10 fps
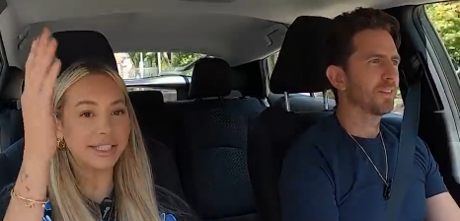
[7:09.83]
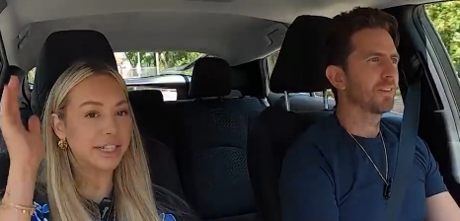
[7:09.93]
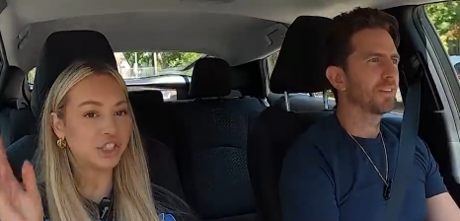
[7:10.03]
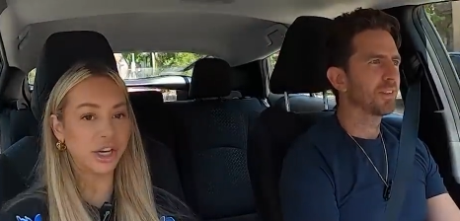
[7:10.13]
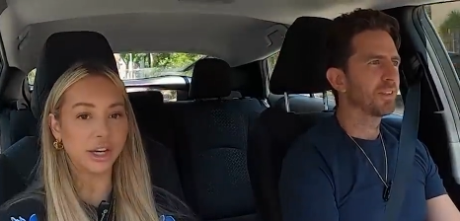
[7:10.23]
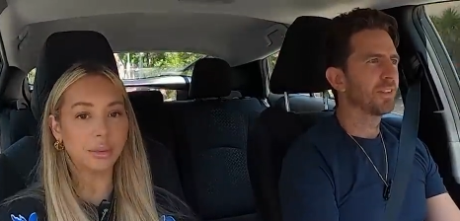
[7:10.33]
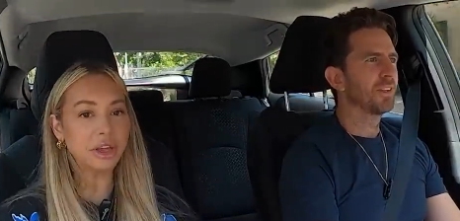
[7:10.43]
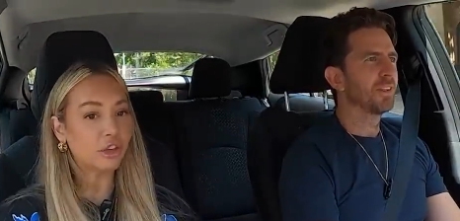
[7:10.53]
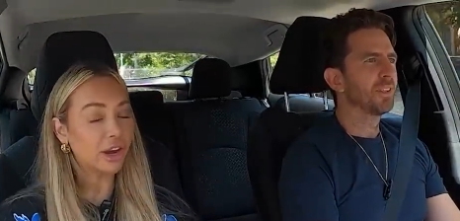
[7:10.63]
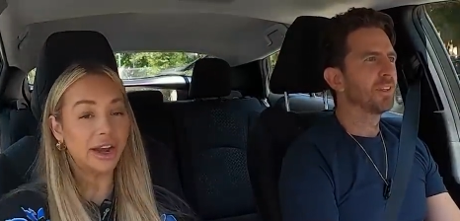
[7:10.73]
Speaker 1: a decision. I'm
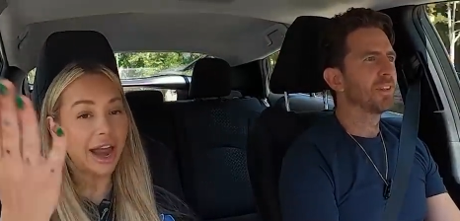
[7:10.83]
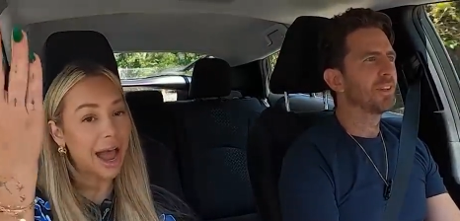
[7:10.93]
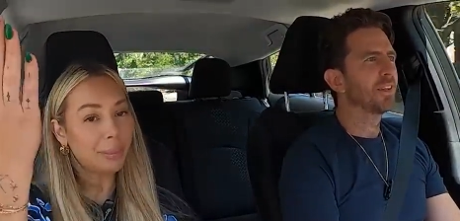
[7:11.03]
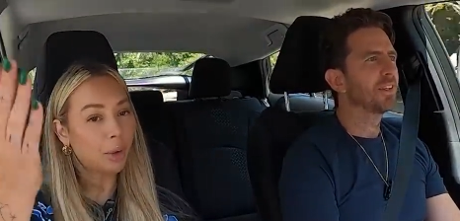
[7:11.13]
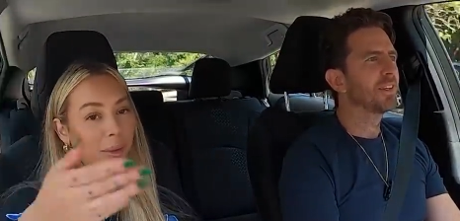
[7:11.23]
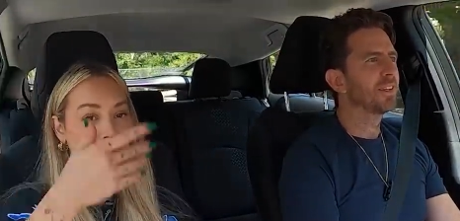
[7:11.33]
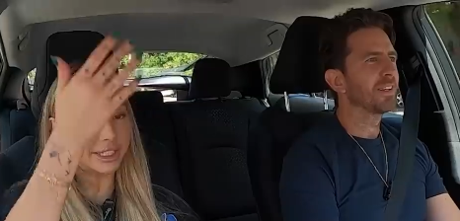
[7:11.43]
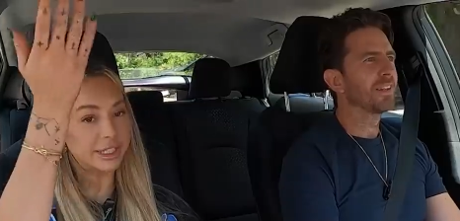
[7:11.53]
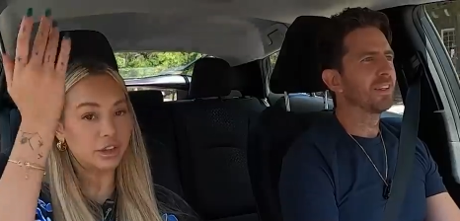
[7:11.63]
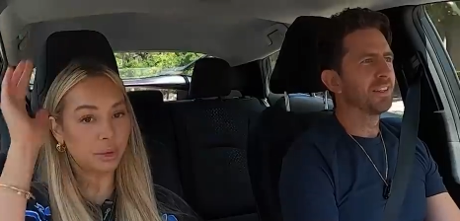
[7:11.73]
either going to nap or I'm going
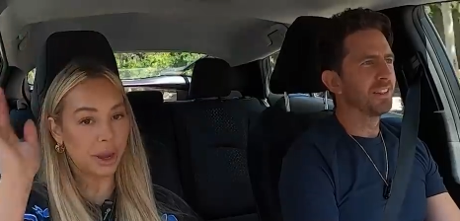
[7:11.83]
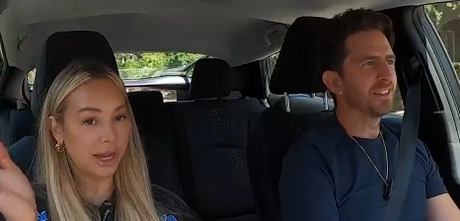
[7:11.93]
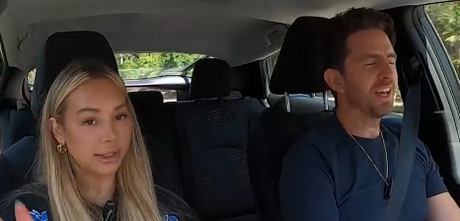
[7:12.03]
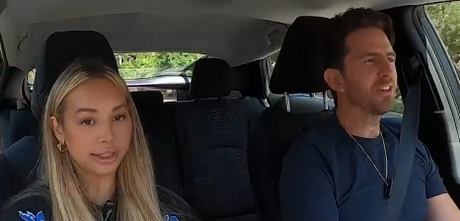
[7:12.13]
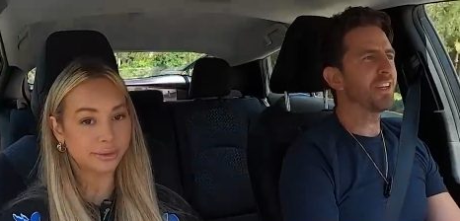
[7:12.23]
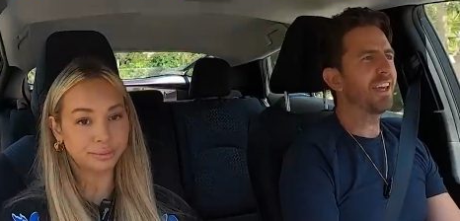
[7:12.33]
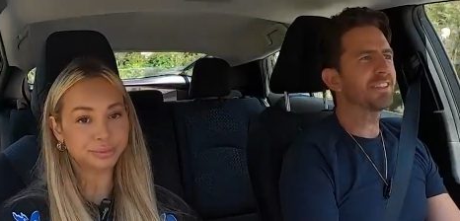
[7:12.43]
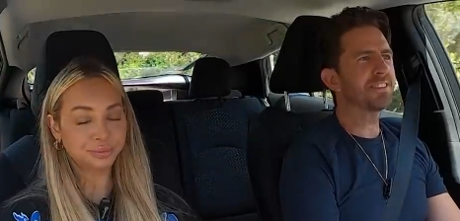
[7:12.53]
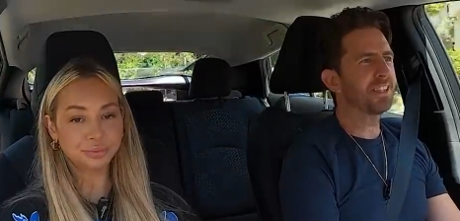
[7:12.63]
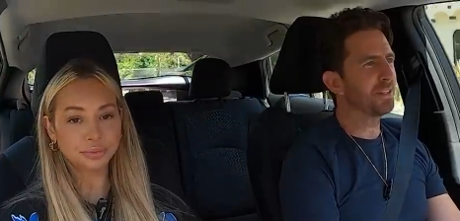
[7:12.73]
to steal your man.
Speaker 2: Yeah, you
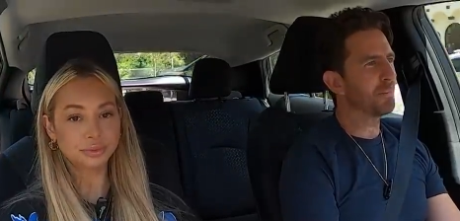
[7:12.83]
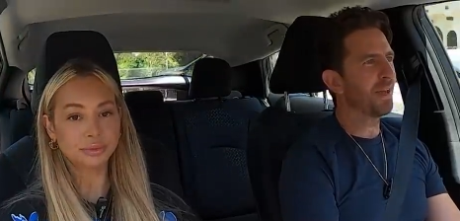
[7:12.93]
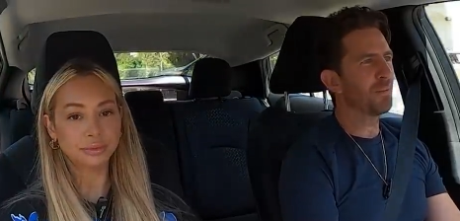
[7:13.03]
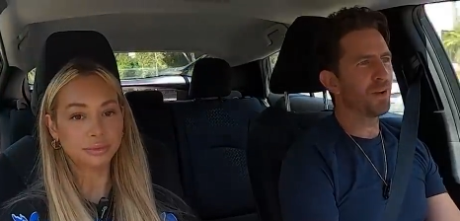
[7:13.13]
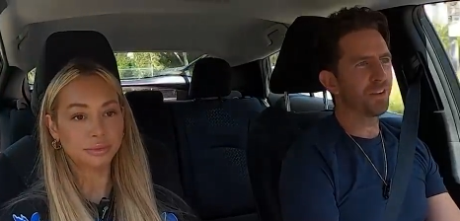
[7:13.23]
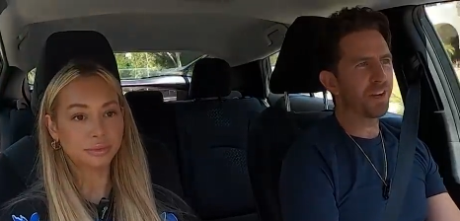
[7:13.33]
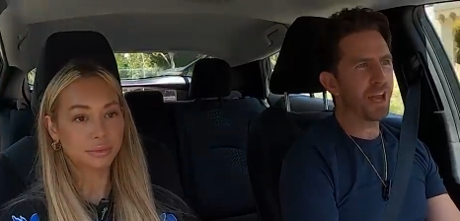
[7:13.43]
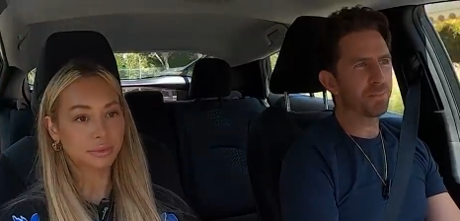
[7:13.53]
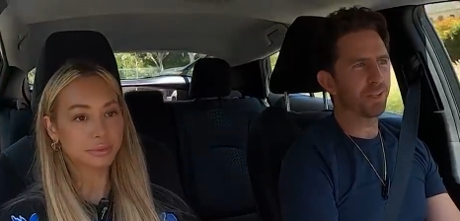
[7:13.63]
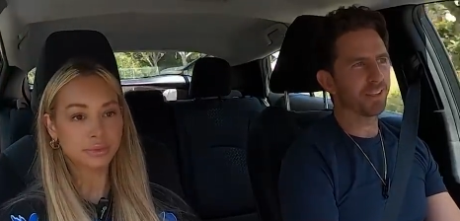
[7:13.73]
can't steal a man while you're
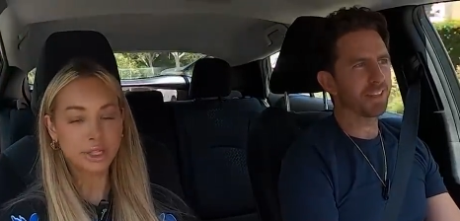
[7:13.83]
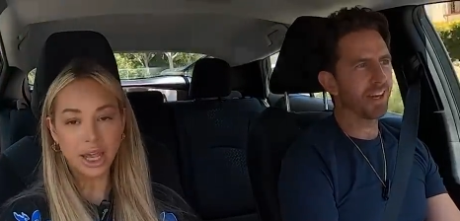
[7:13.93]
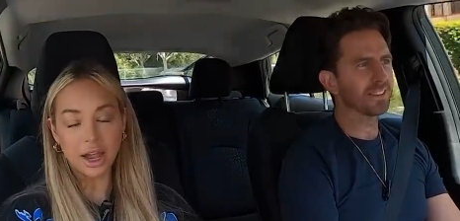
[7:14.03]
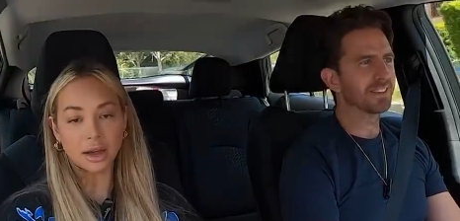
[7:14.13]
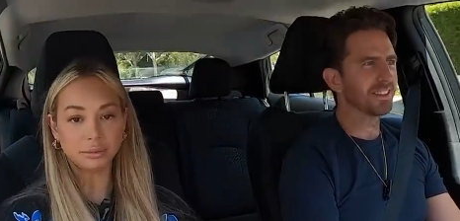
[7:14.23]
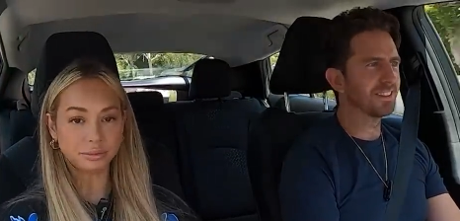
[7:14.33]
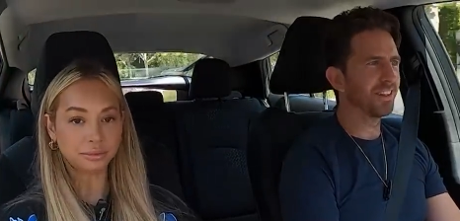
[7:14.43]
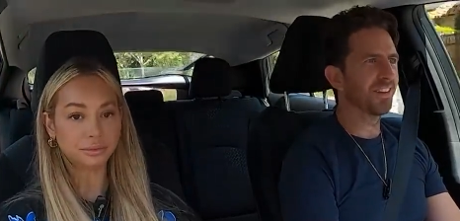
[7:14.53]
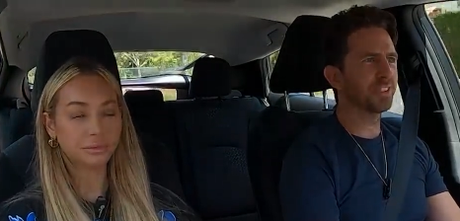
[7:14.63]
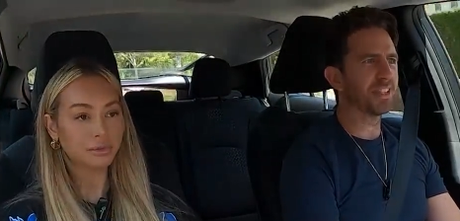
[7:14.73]
napping. That's yeah. The,
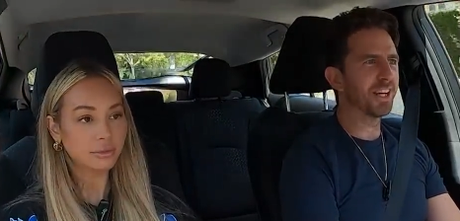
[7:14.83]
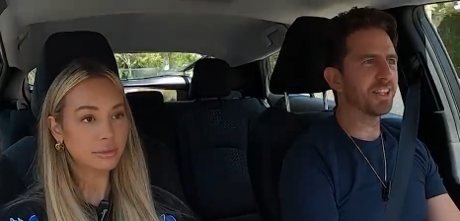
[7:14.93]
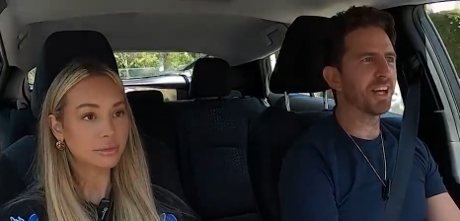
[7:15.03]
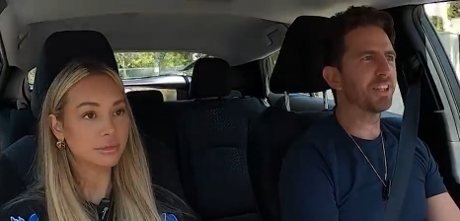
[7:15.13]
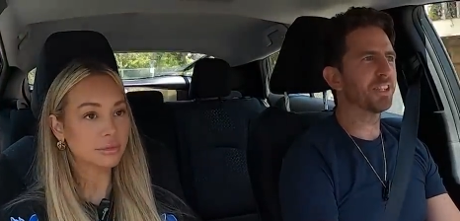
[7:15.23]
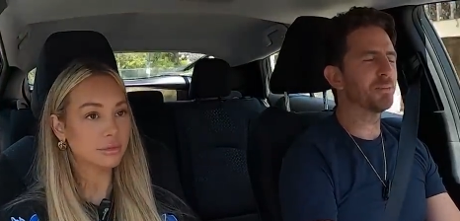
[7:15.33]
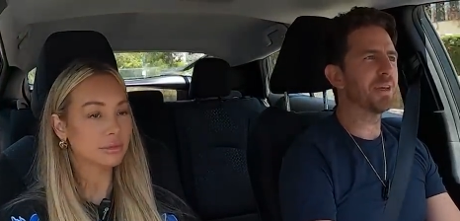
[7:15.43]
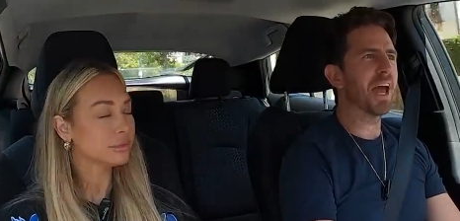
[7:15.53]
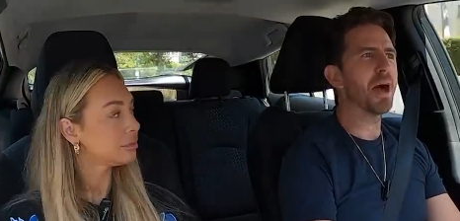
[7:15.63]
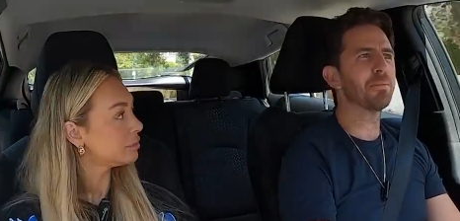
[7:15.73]
you know, that's, that, that they should
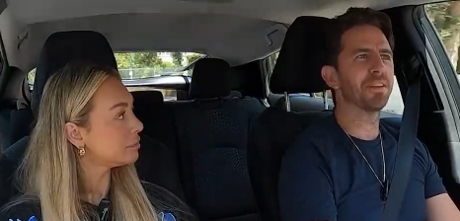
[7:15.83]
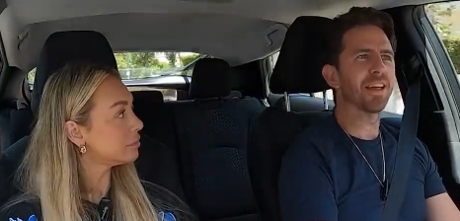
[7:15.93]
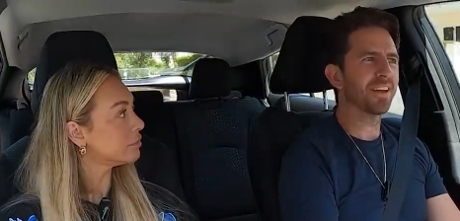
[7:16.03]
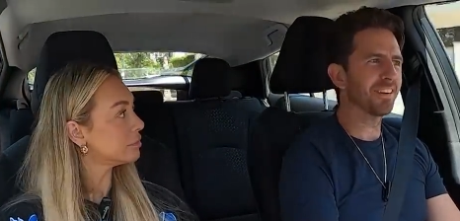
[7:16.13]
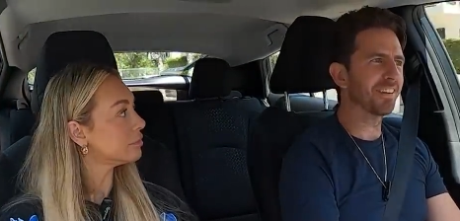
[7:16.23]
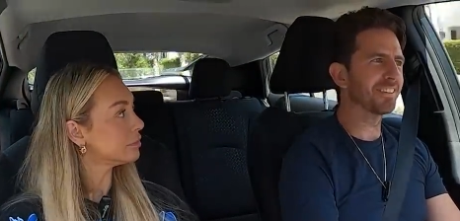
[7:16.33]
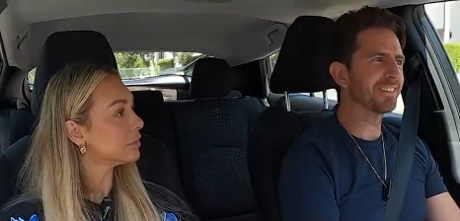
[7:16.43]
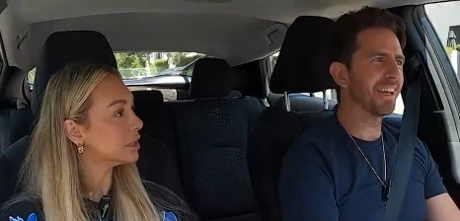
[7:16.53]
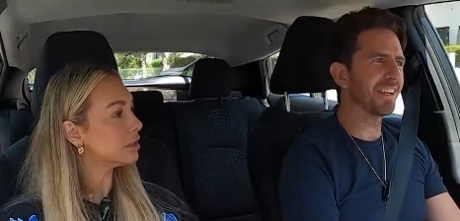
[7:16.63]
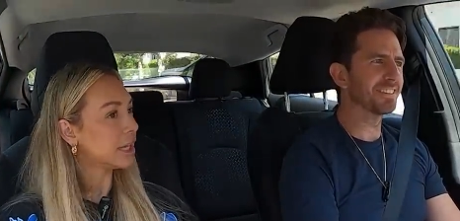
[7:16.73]
be happy that you're
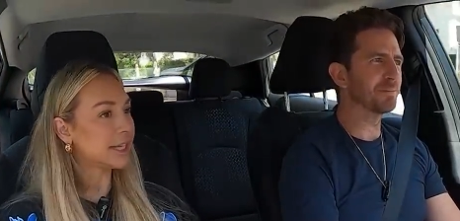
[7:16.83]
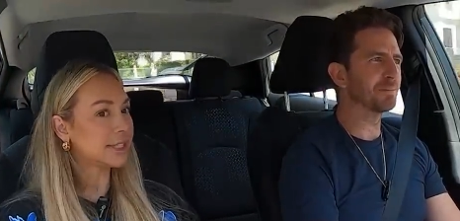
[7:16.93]
taking